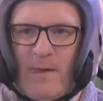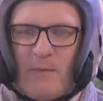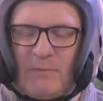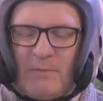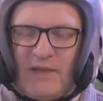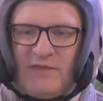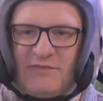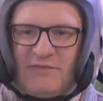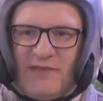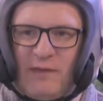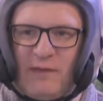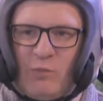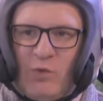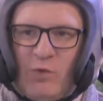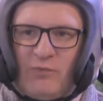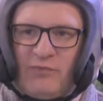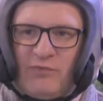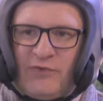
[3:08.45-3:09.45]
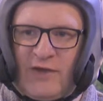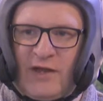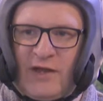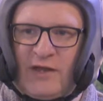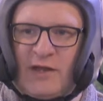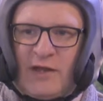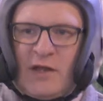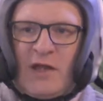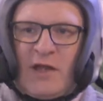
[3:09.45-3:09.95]
because they
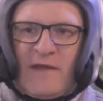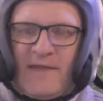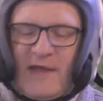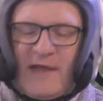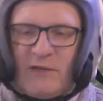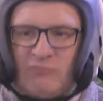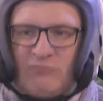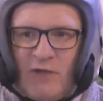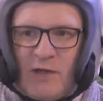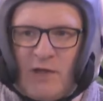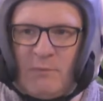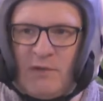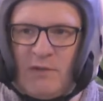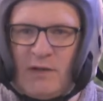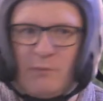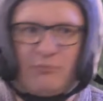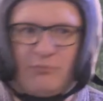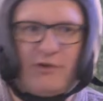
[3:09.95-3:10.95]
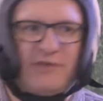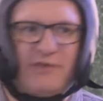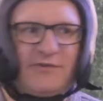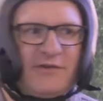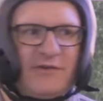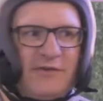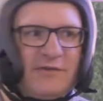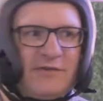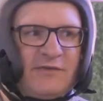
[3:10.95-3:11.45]
wanted their Roman
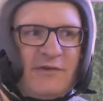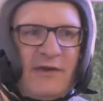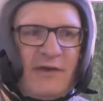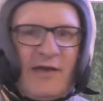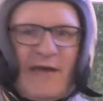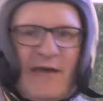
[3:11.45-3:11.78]
oppressors